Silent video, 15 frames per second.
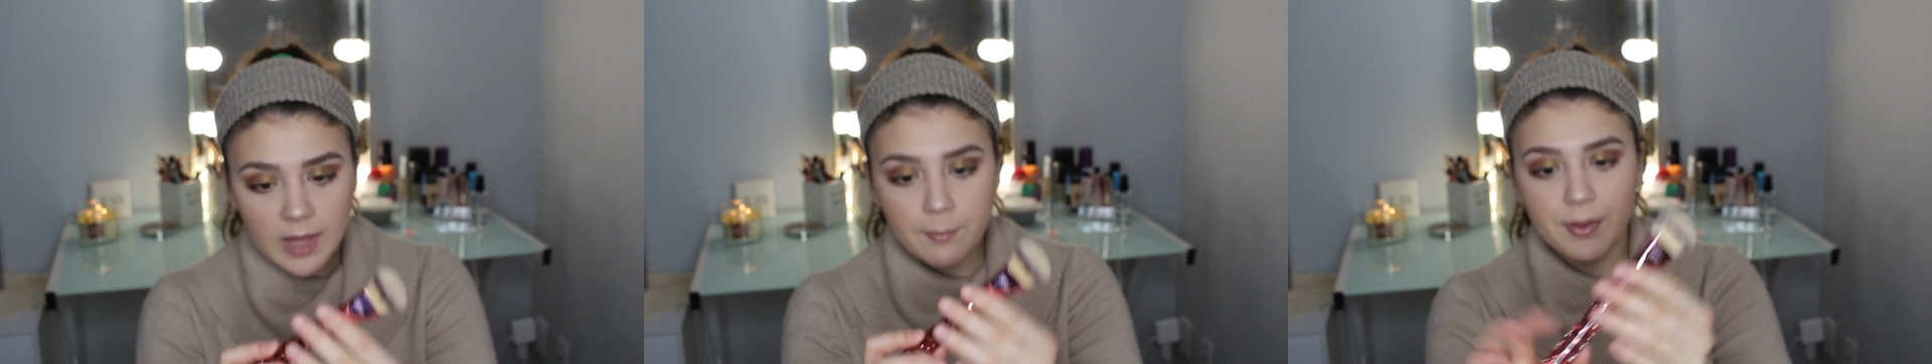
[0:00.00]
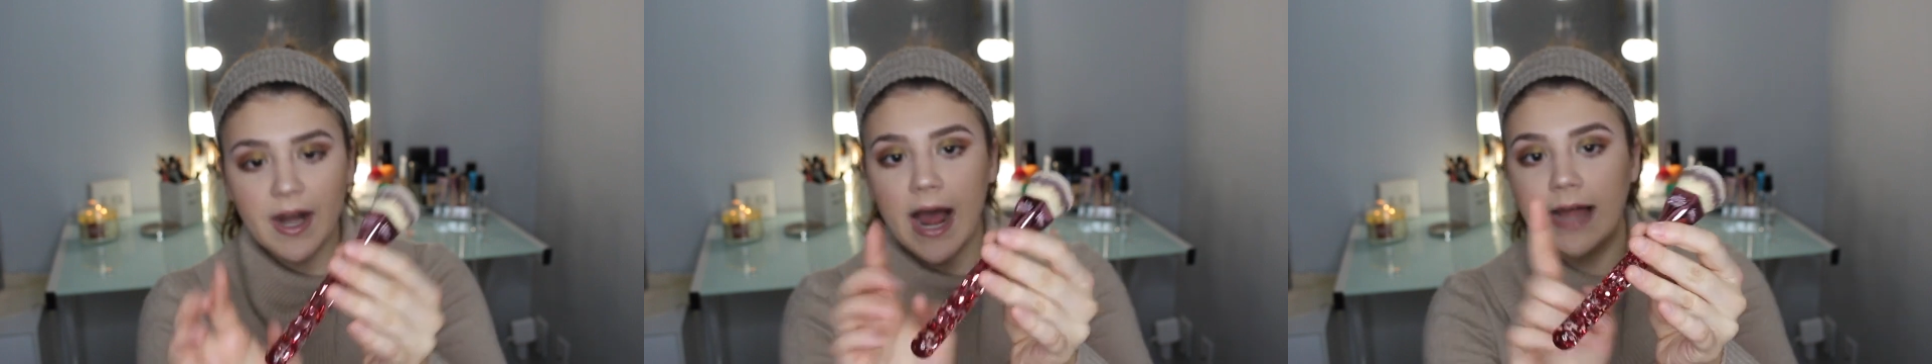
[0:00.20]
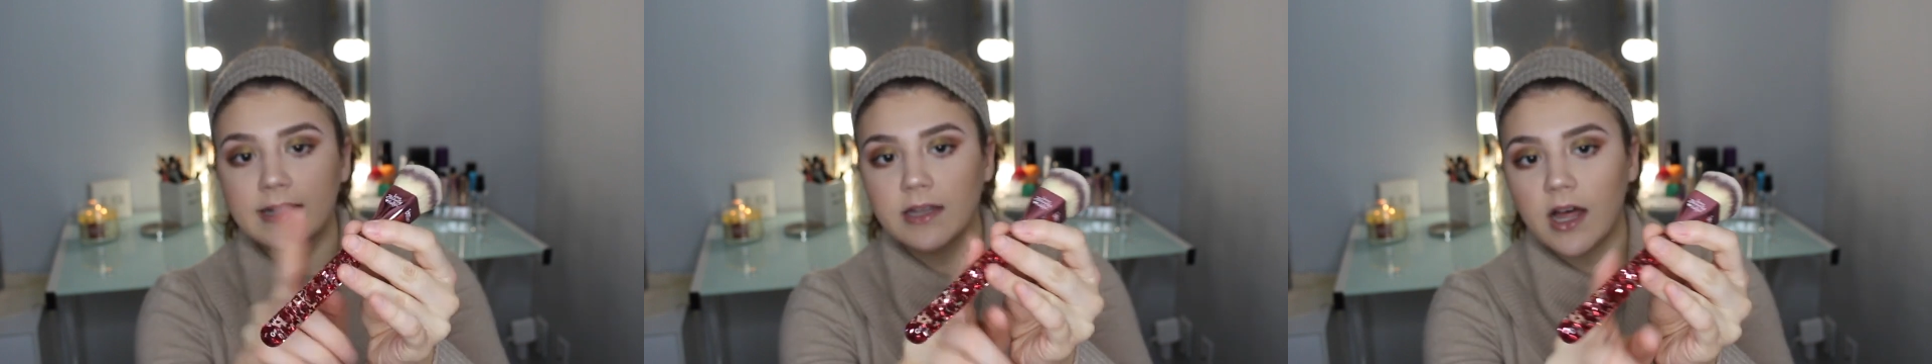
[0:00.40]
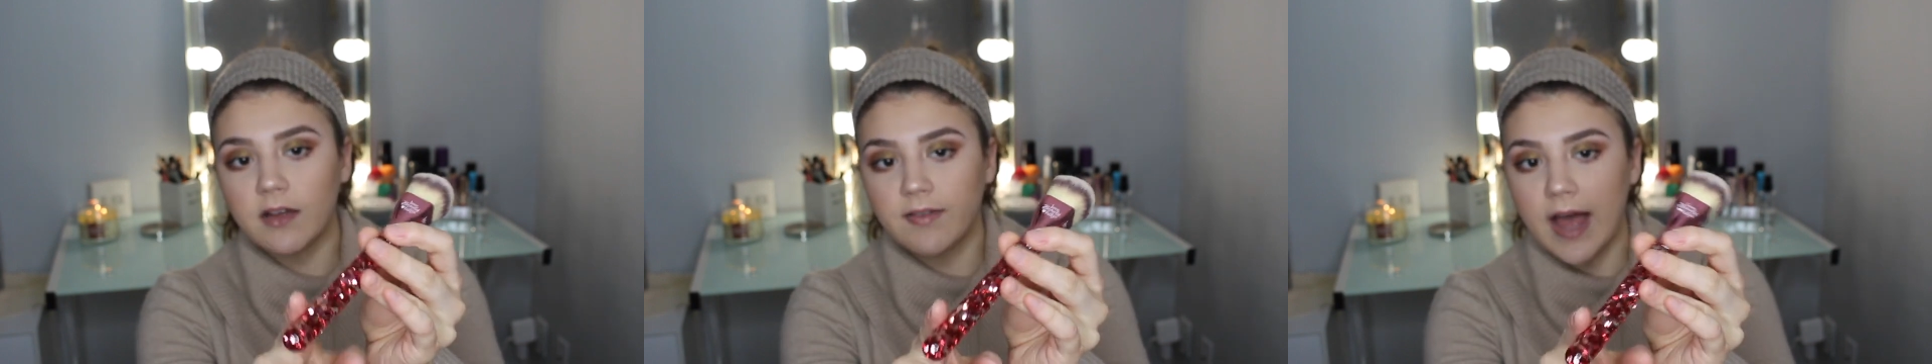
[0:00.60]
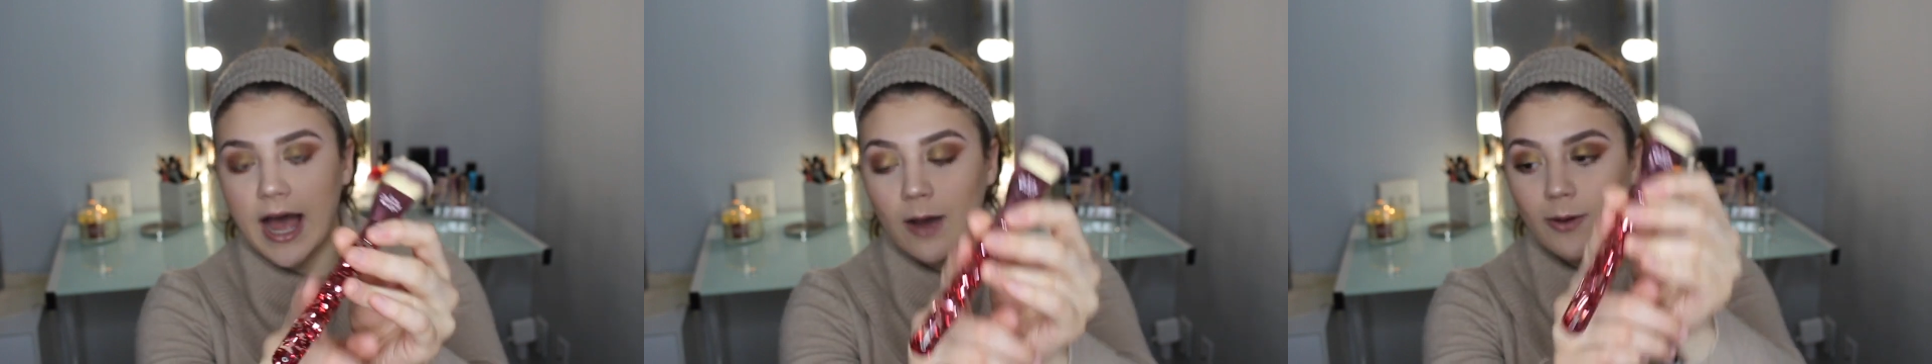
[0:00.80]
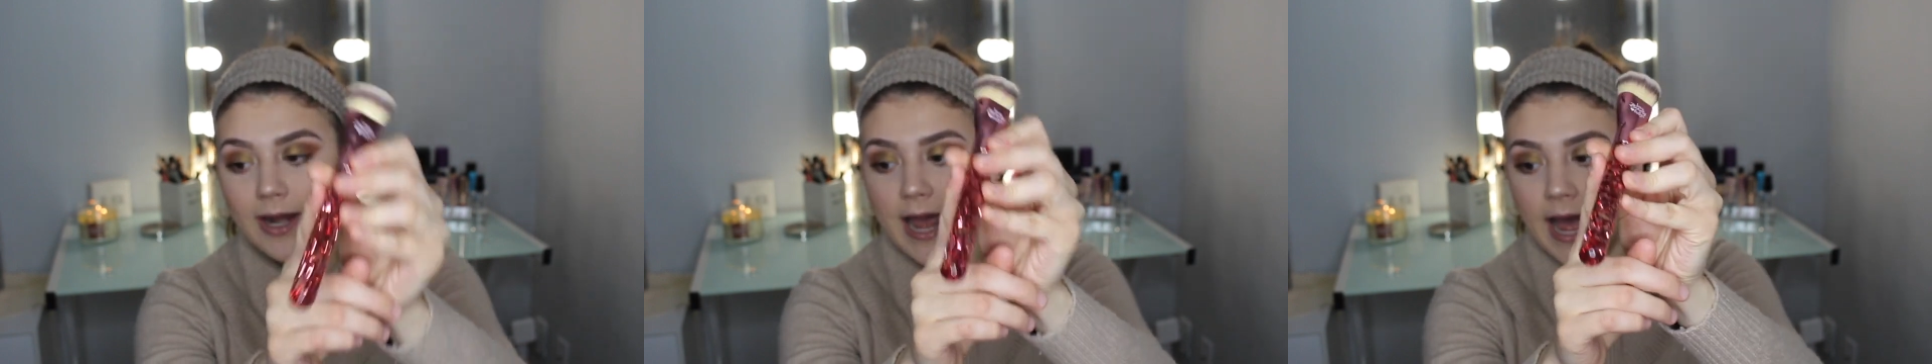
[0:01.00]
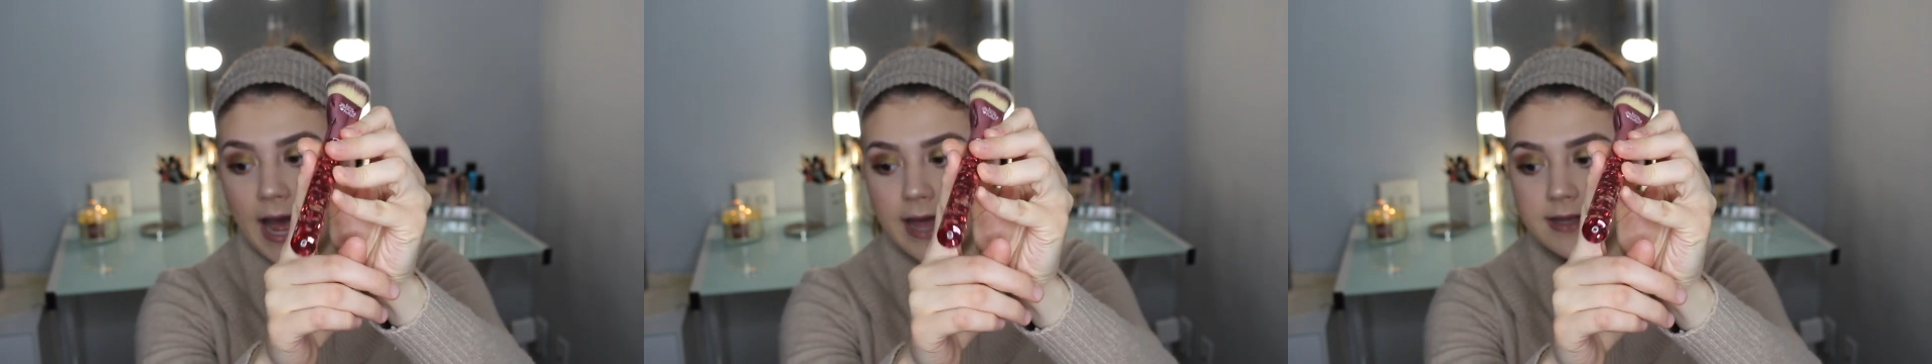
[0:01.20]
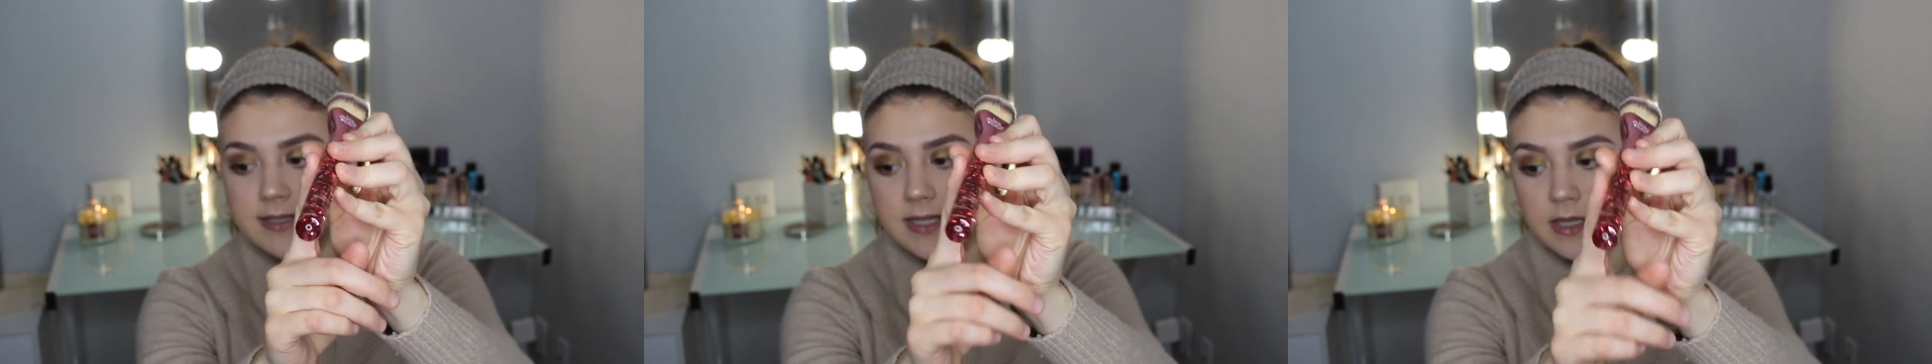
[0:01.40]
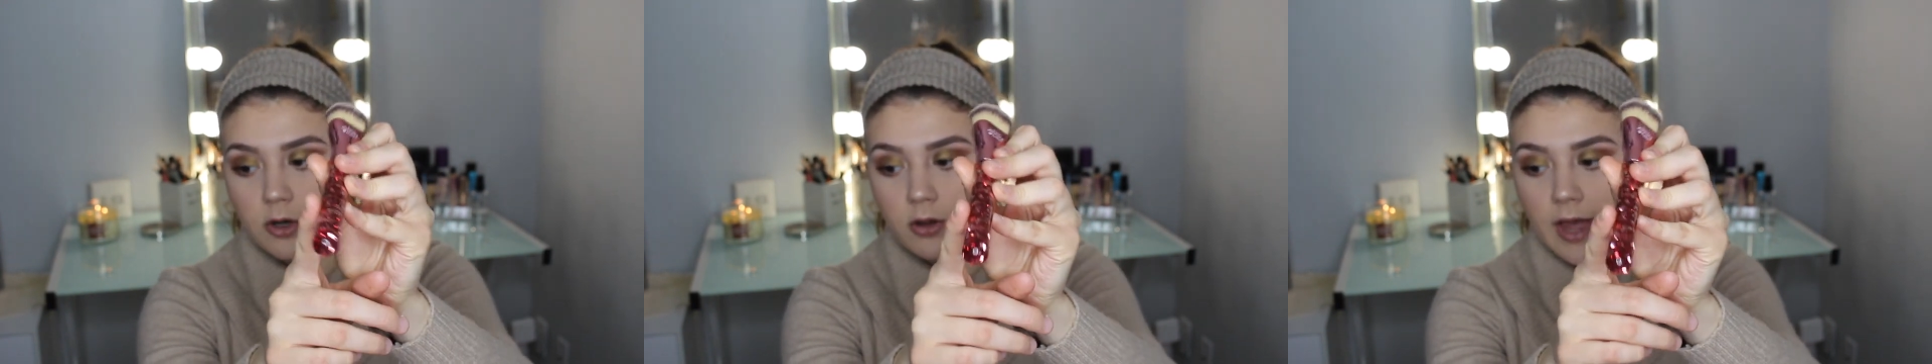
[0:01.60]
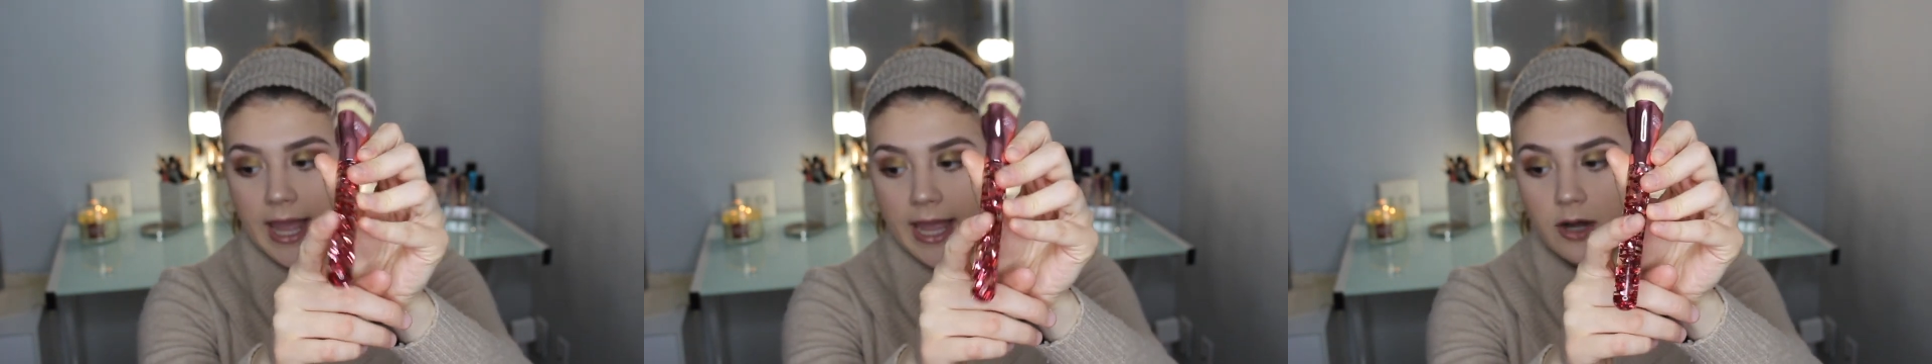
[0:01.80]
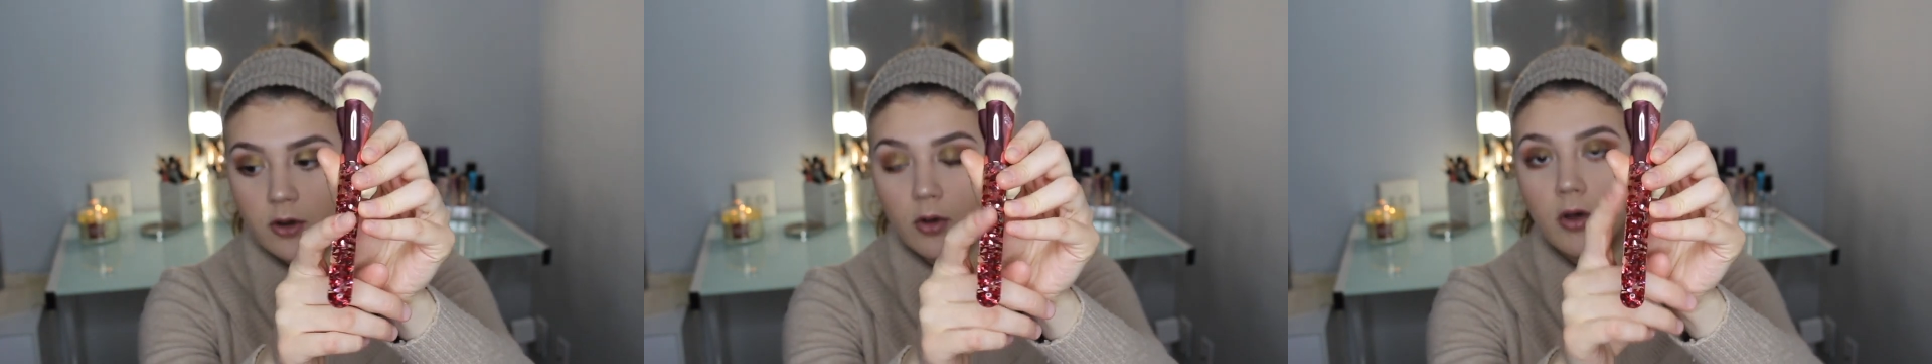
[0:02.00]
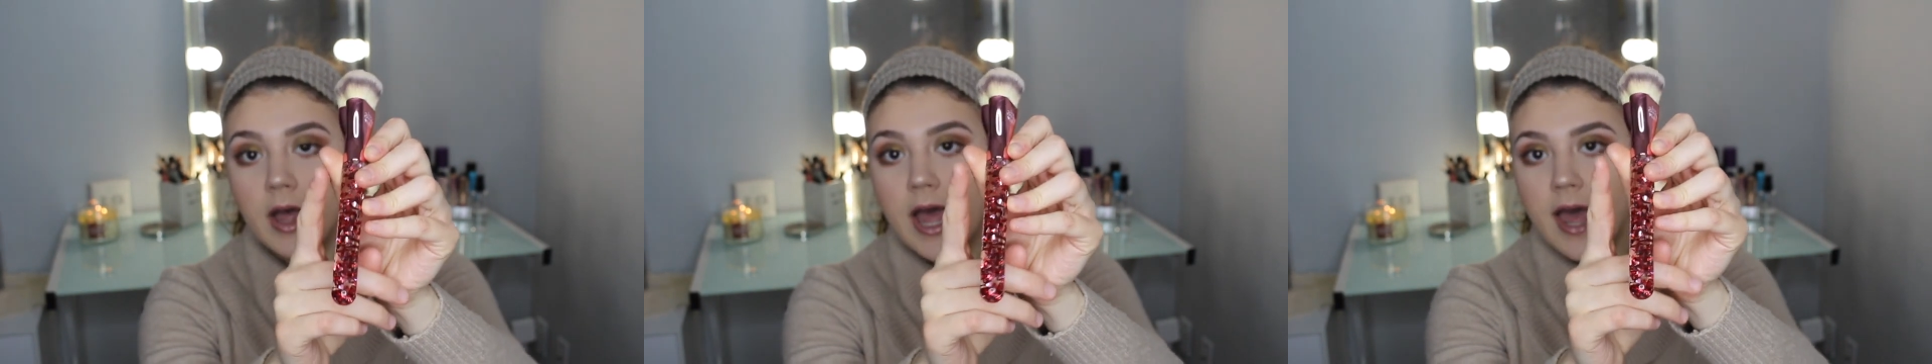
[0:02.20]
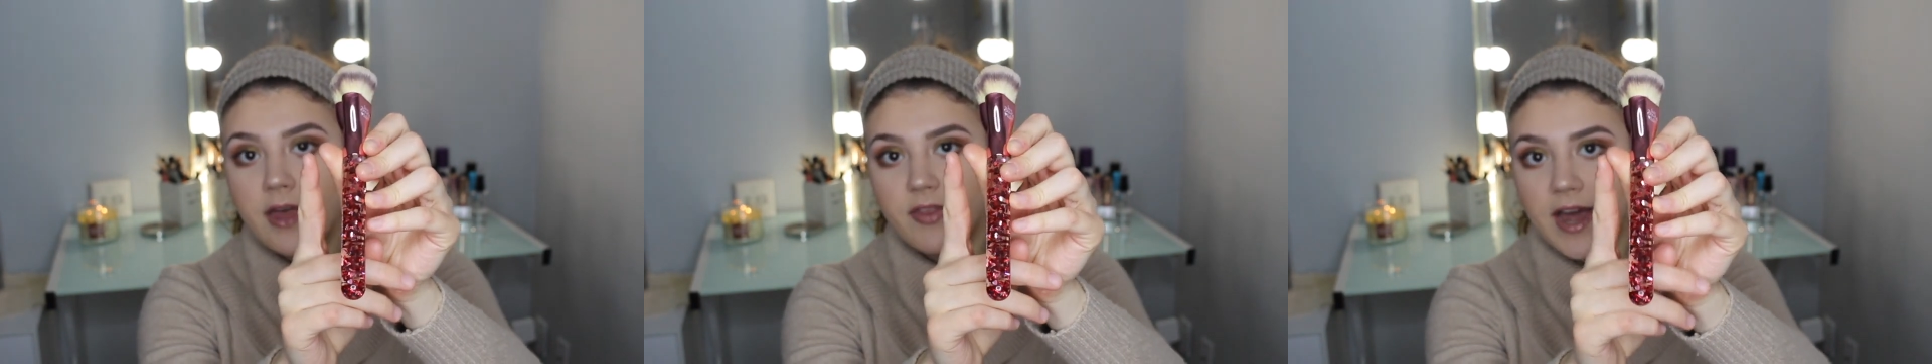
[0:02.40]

But I love how it has the little handle